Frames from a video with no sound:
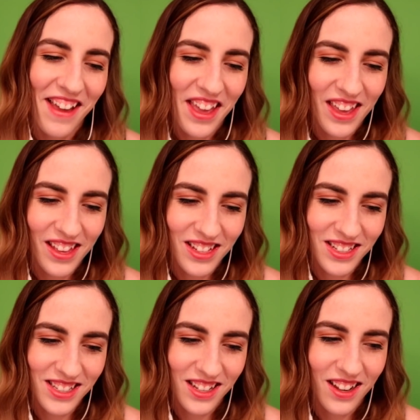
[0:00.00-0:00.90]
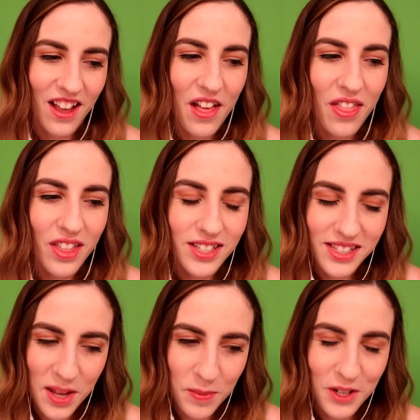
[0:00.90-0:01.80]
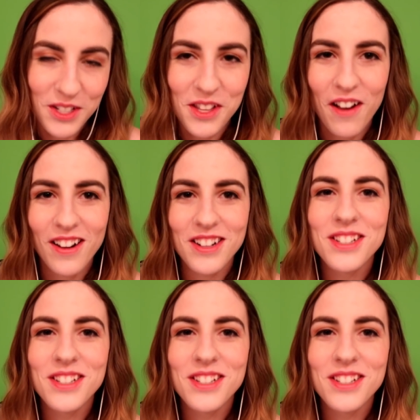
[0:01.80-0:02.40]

And the summers are